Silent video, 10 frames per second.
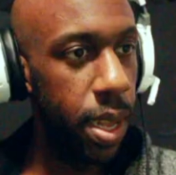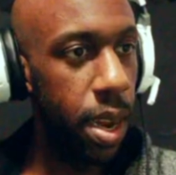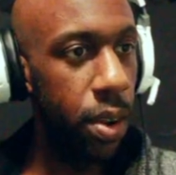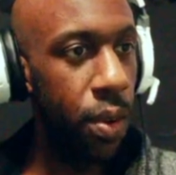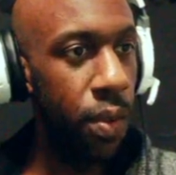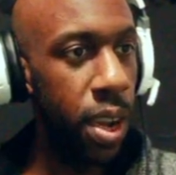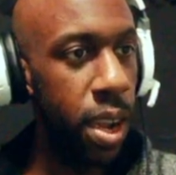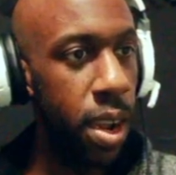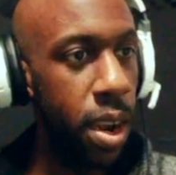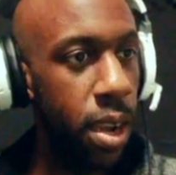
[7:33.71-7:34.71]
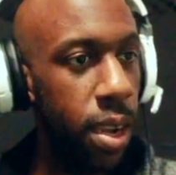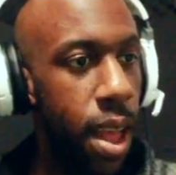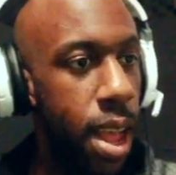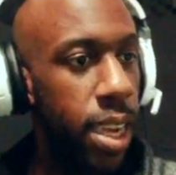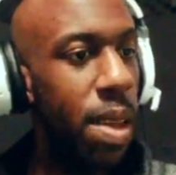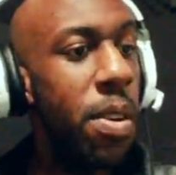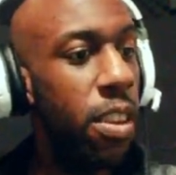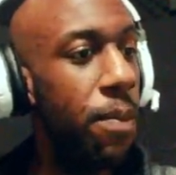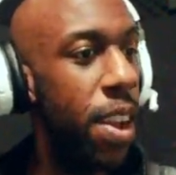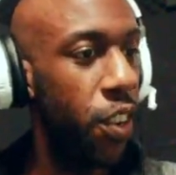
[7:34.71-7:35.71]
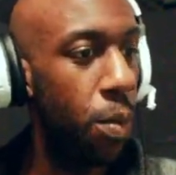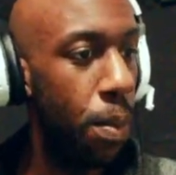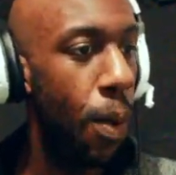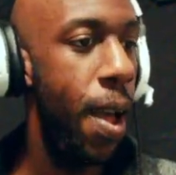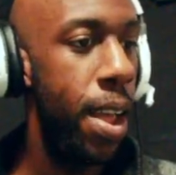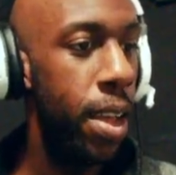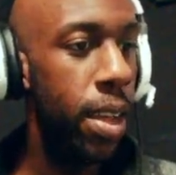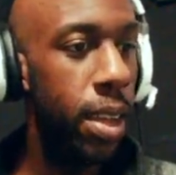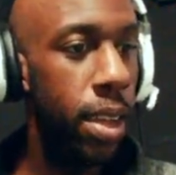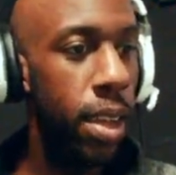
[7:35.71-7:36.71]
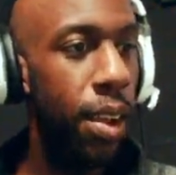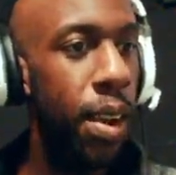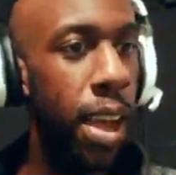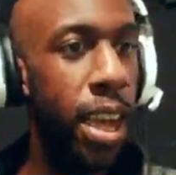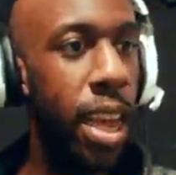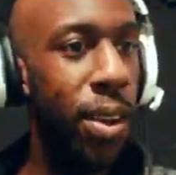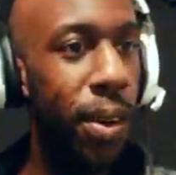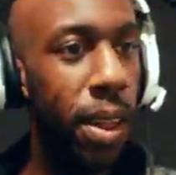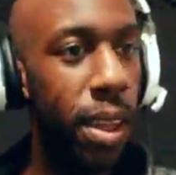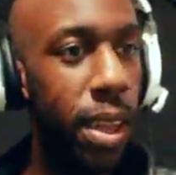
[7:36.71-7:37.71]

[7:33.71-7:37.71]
Gotta go over here. Give me some vegetable, boy! Alright, okay, cool.